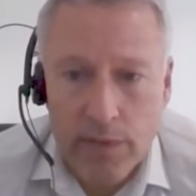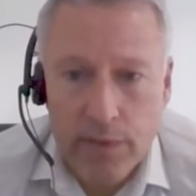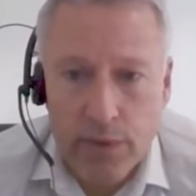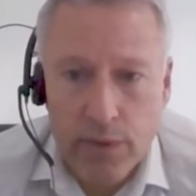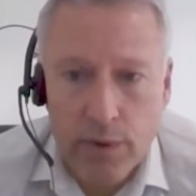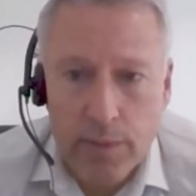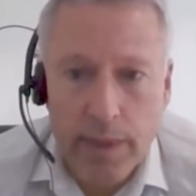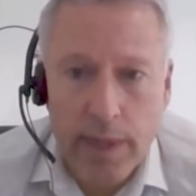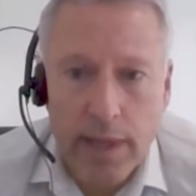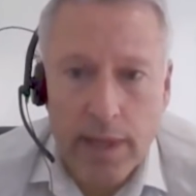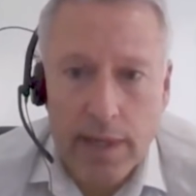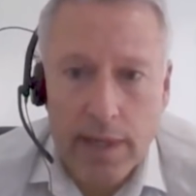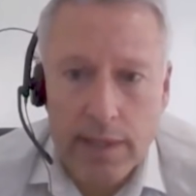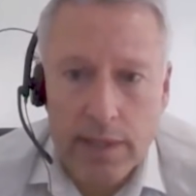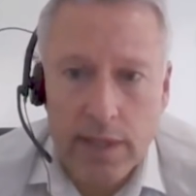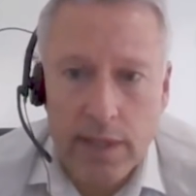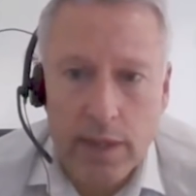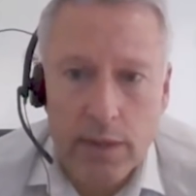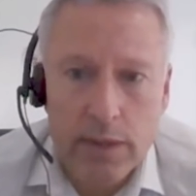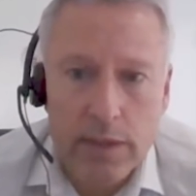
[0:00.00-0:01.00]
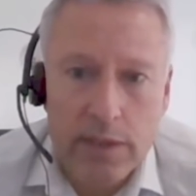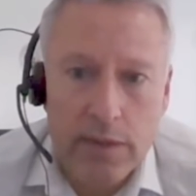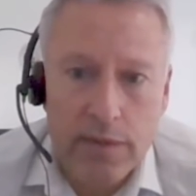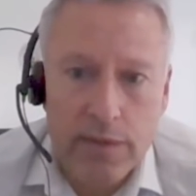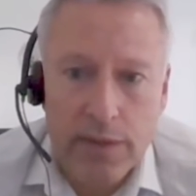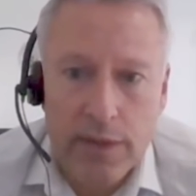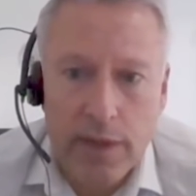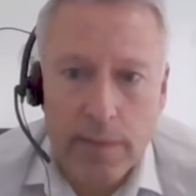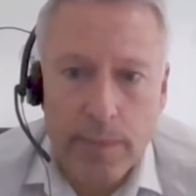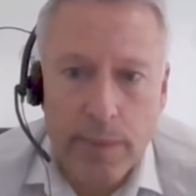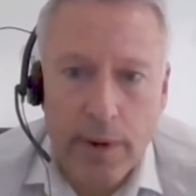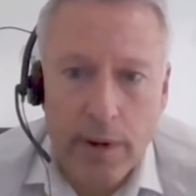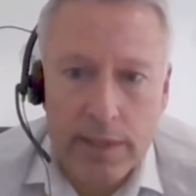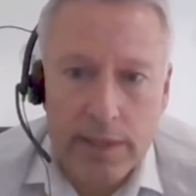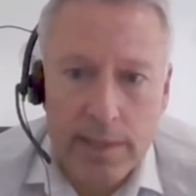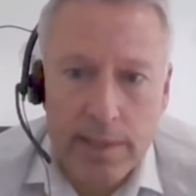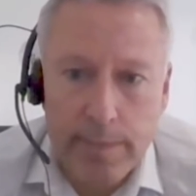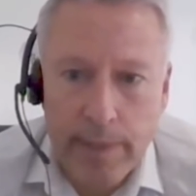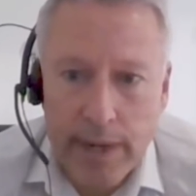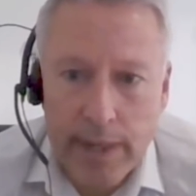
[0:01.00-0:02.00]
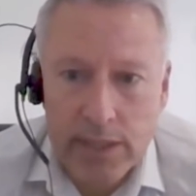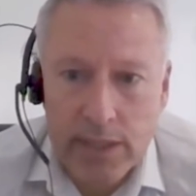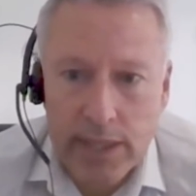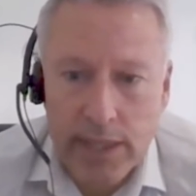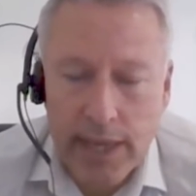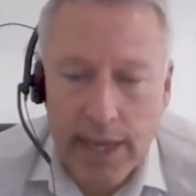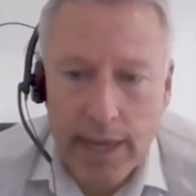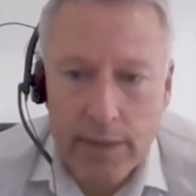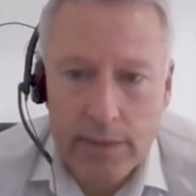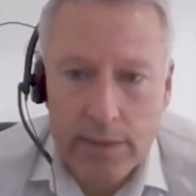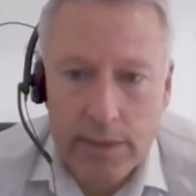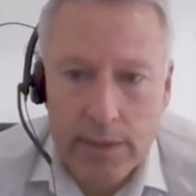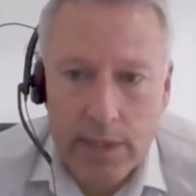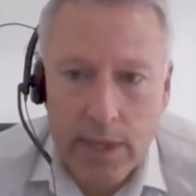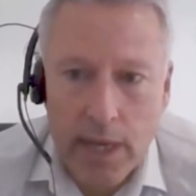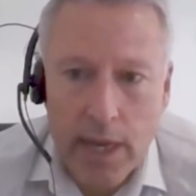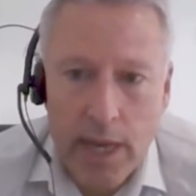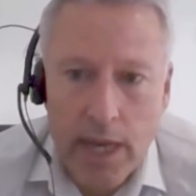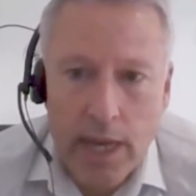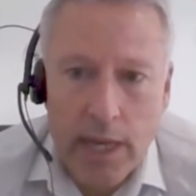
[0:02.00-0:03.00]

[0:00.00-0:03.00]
formalized the use of third-party managed accounts.